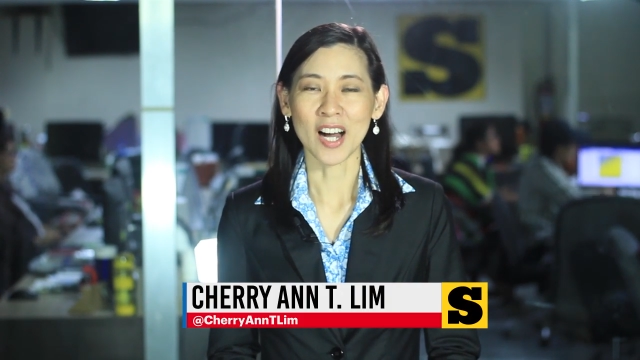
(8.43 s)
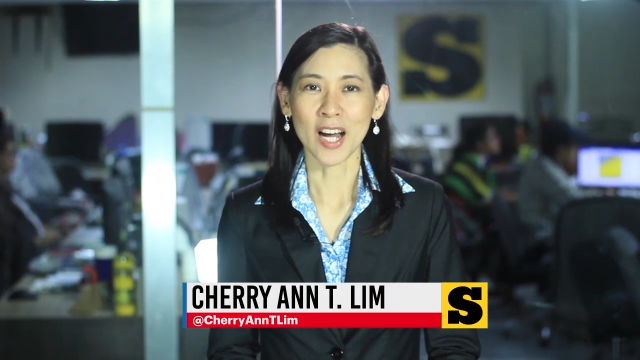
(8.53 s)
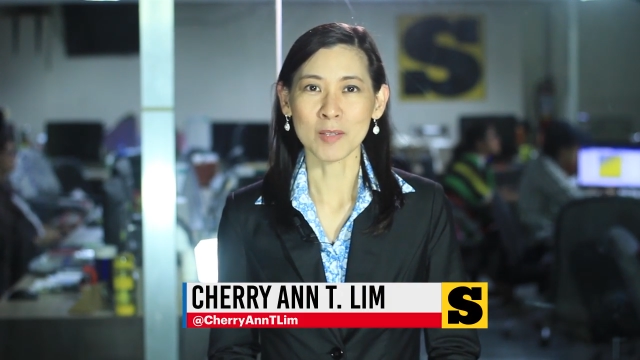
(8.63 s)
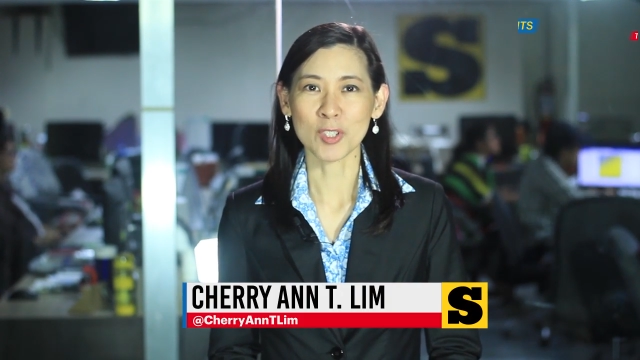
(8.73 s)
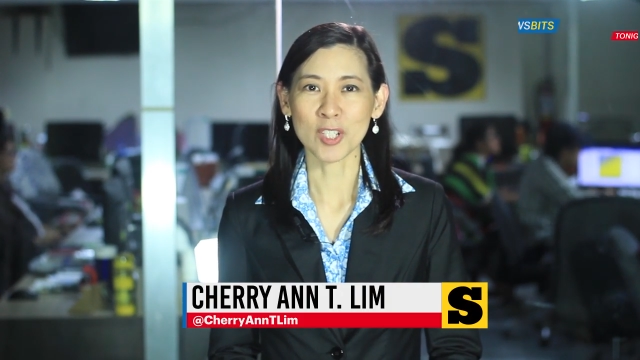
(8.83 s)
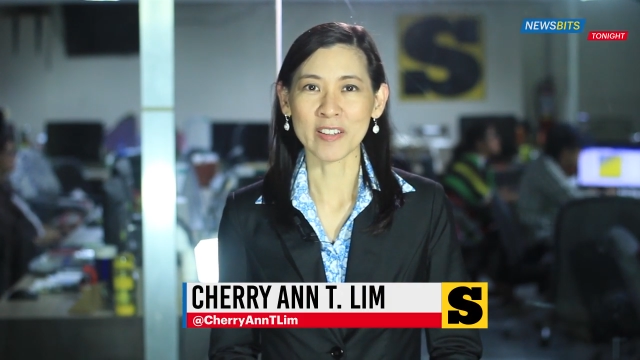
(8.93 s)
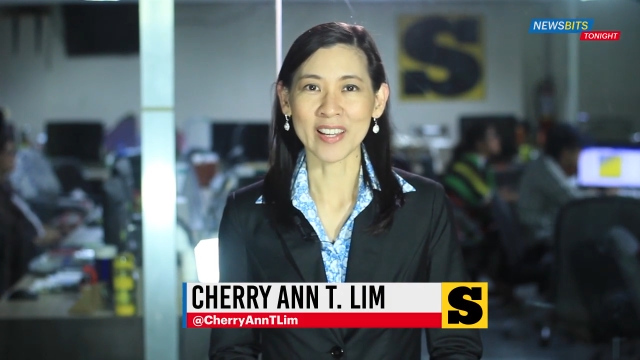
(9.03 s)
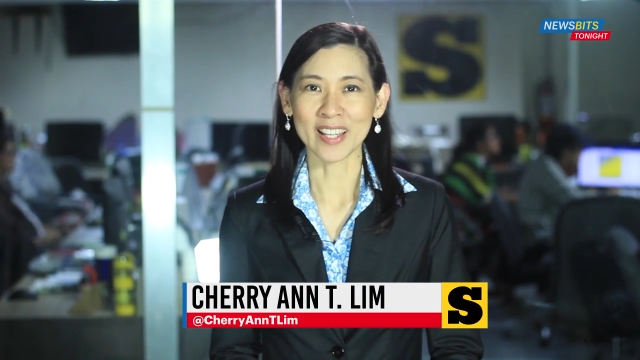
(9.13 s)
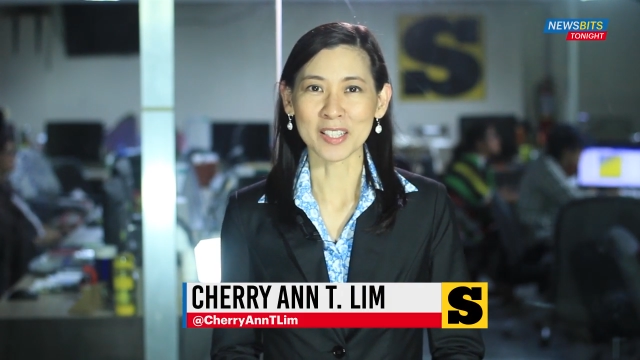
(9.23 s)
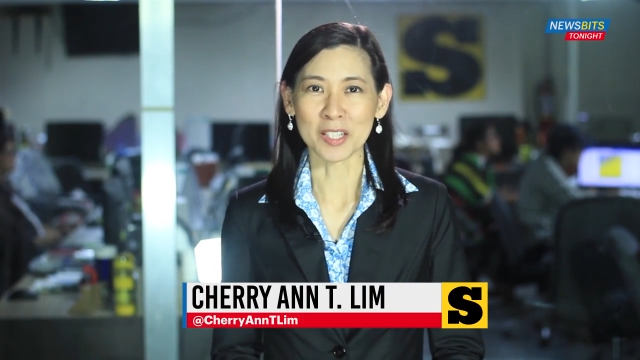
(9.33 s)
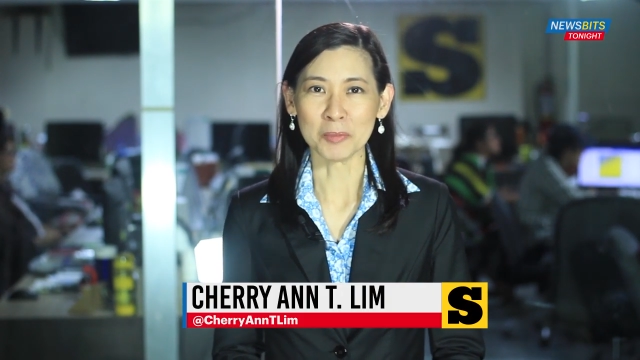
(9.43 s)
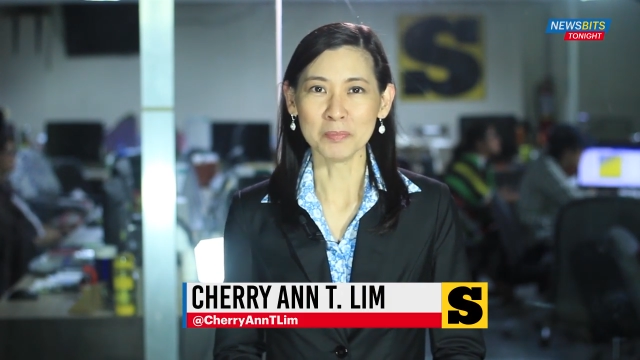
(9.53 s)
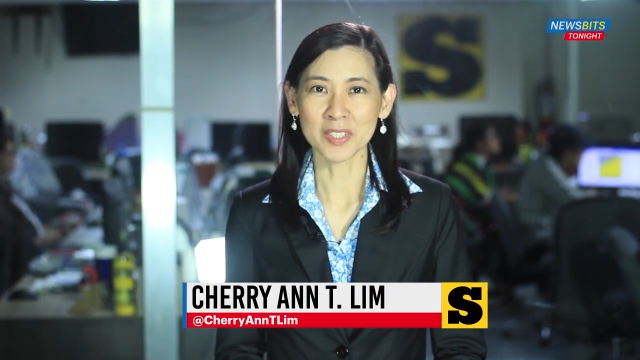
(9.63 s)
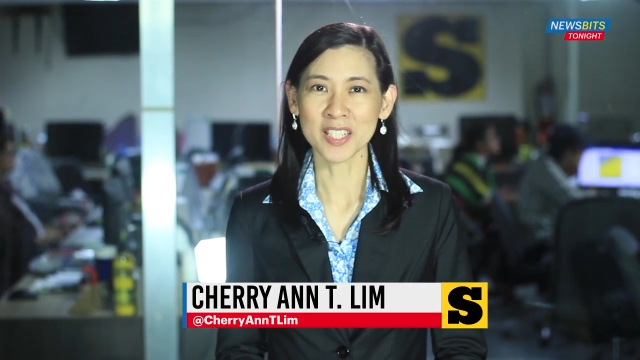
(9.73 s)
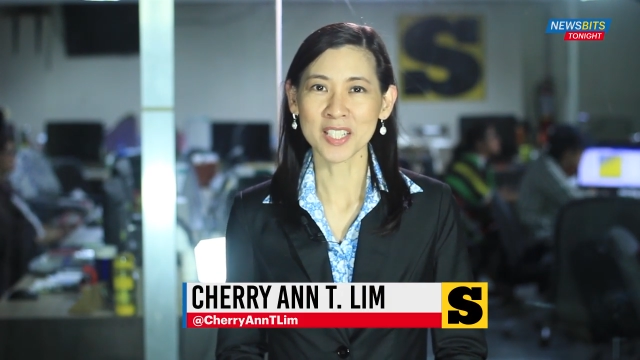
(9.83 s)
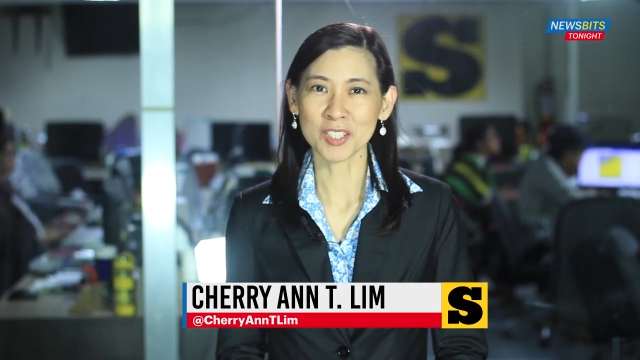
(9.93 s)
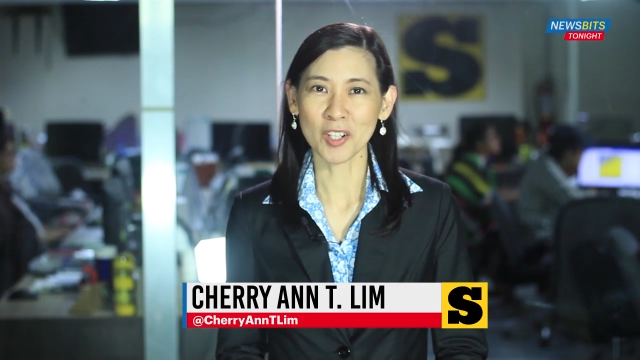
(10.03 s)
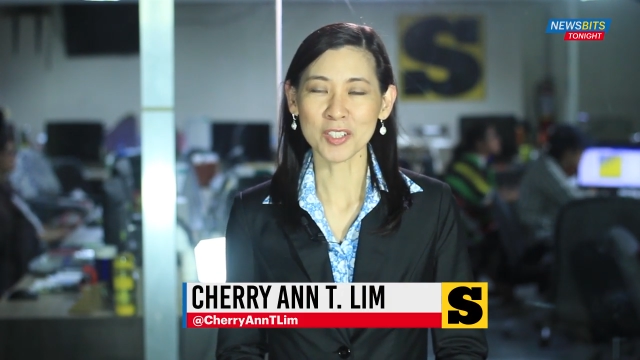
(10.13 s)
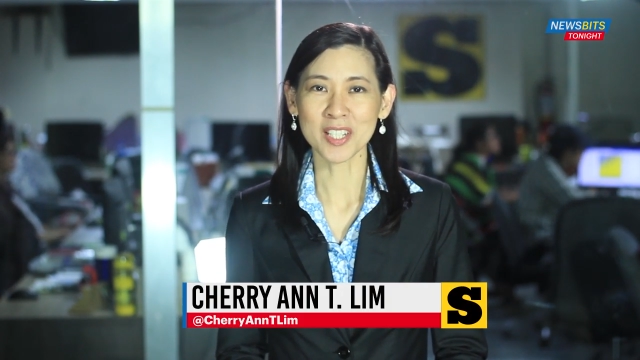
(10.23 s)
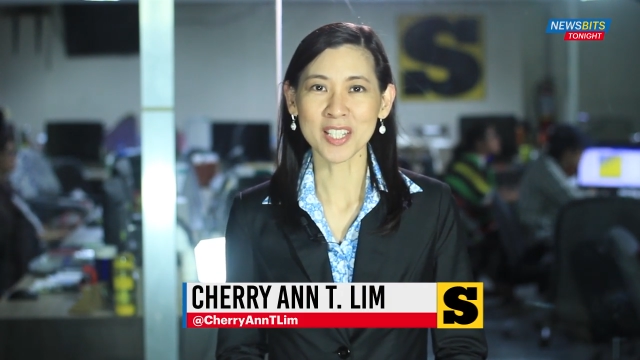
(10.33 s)
I'm Sherry Ann Lim, and here's
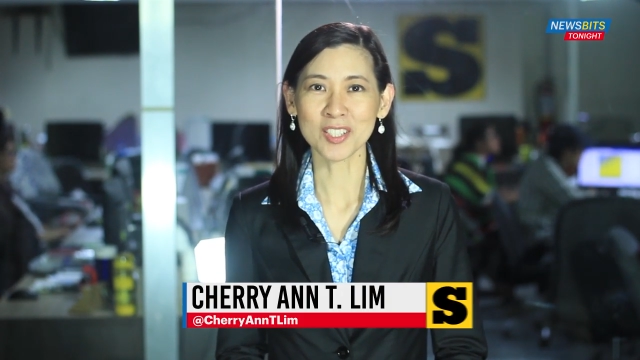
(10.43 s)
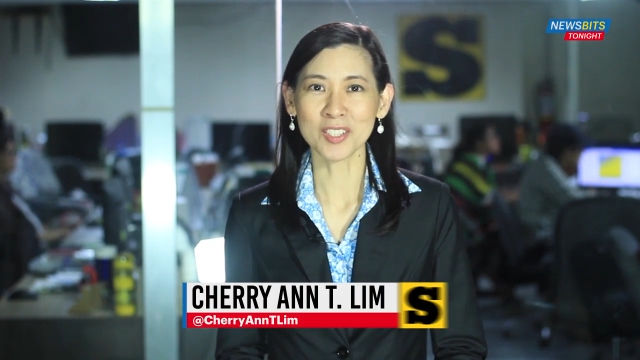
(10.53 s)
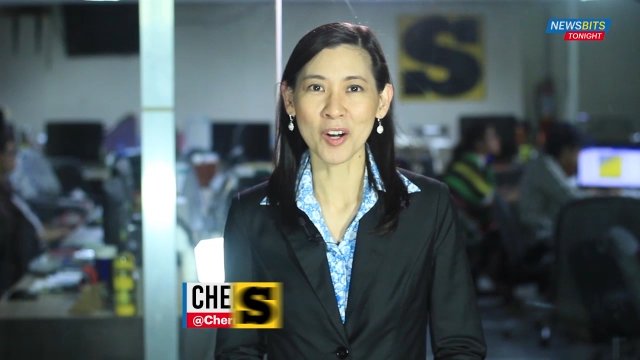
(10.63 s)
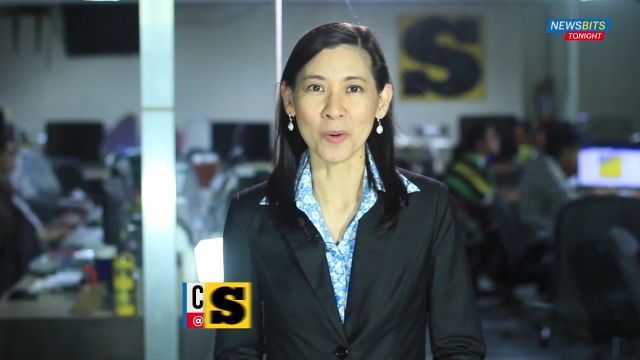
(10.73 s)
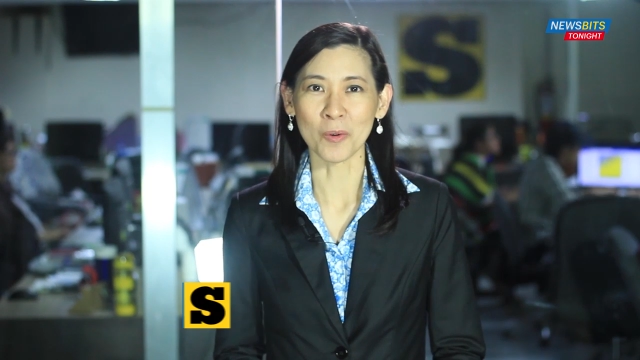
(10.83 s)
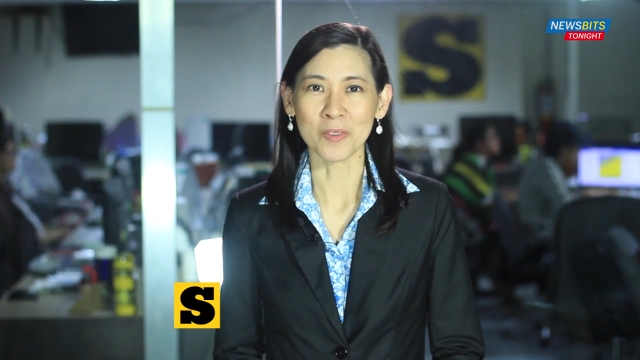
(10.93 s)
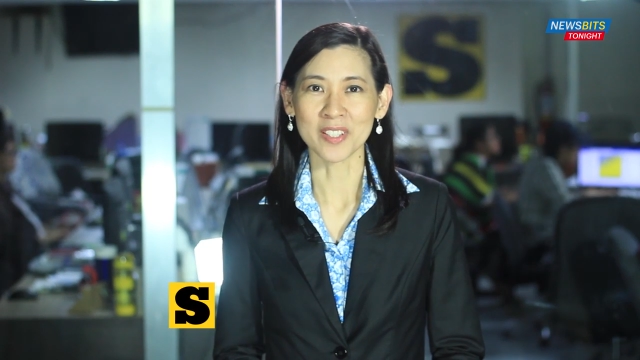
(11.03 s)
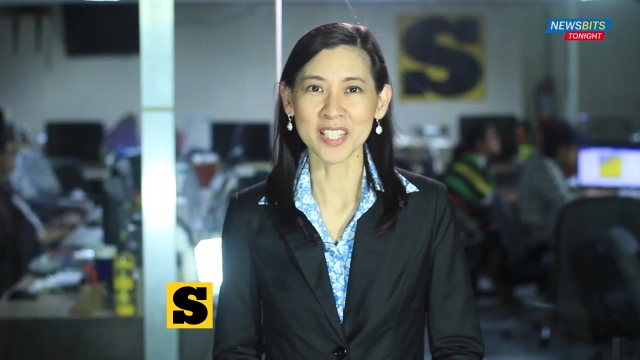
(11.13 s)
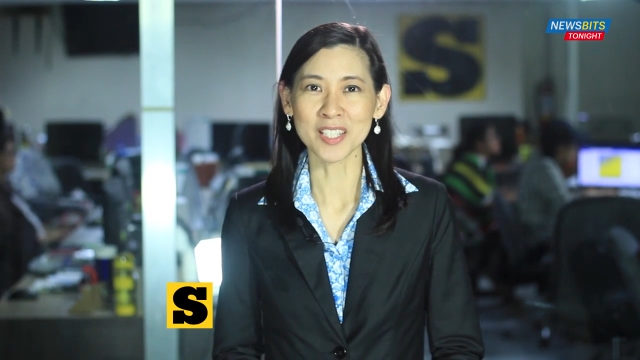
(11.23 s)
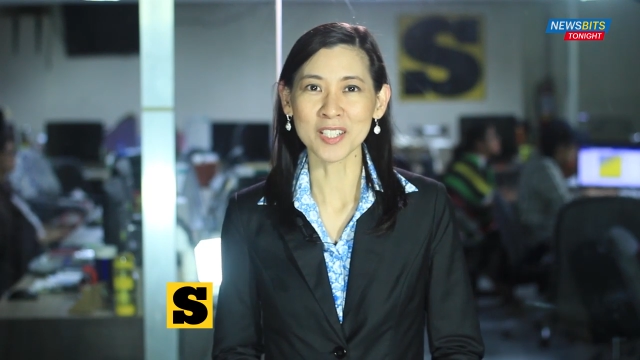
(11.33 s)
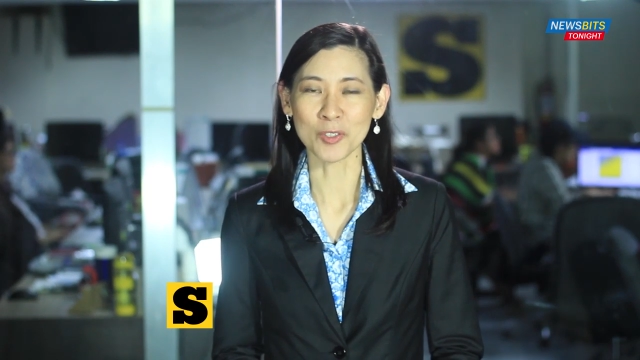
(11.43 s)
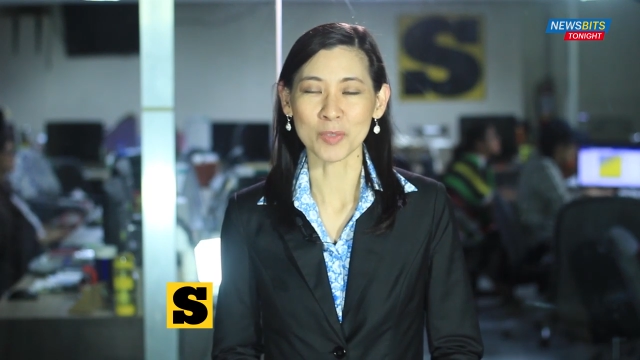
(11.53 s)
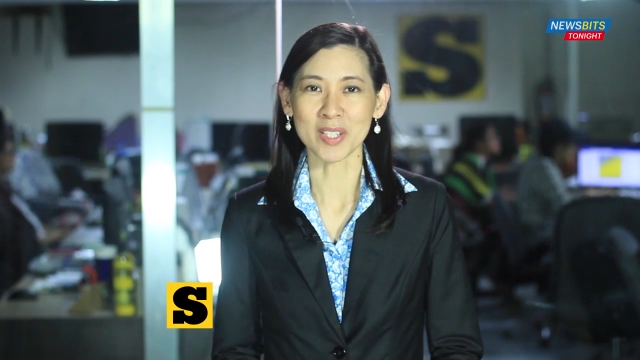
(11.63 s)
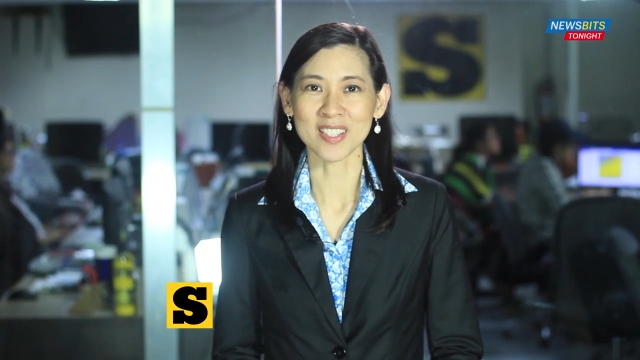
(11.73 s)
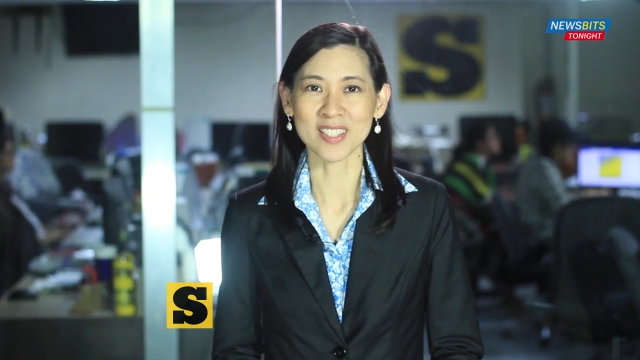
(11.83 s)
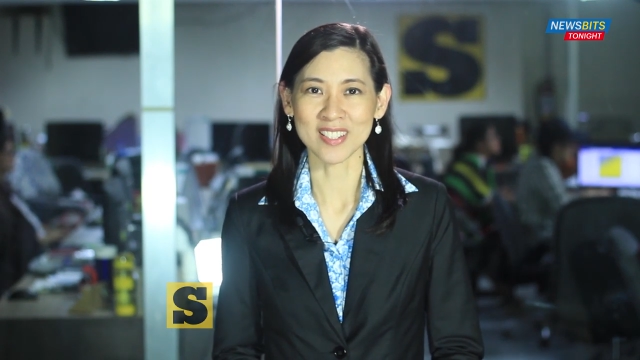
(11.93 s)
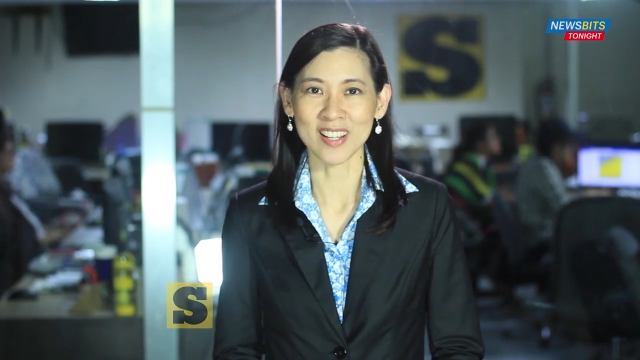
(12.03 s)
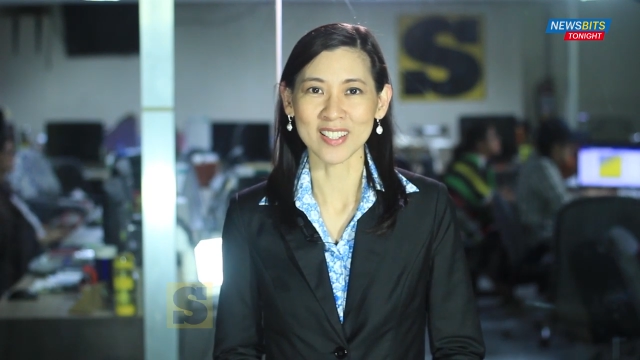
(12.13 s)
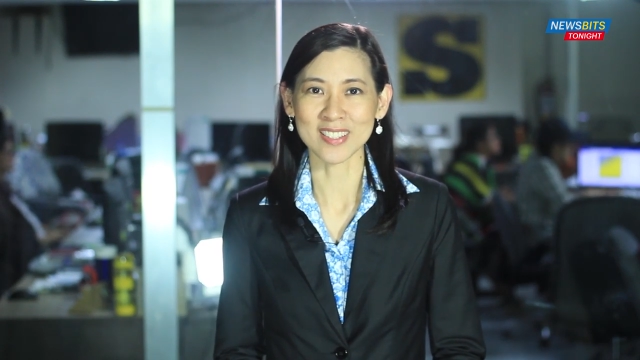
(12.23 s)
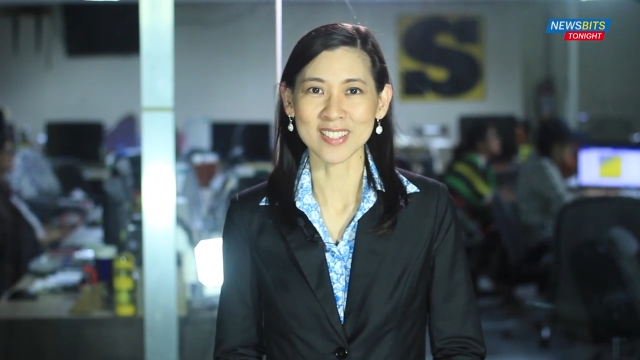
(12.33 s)
all you need to know in NewsBits
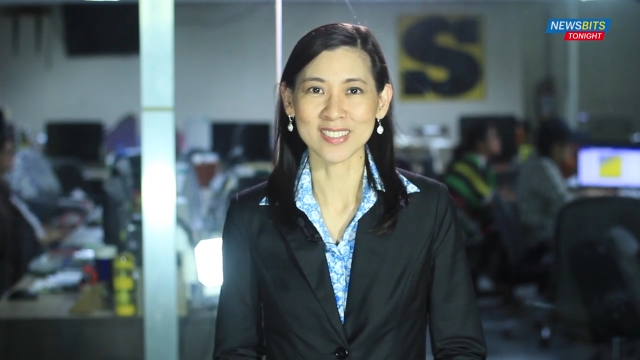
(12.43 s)
tonight.